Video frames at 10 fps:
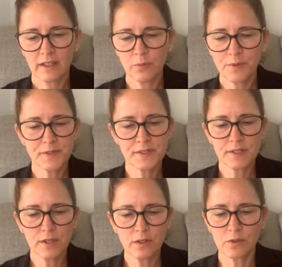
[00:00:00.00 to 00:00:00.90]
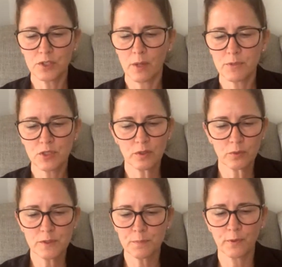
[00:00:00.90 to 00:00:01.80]
it was huge i'm sure
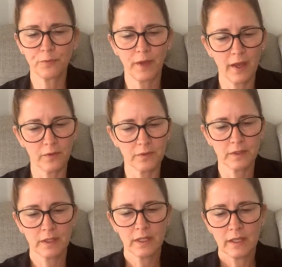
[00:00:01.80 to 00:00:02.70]
it was profound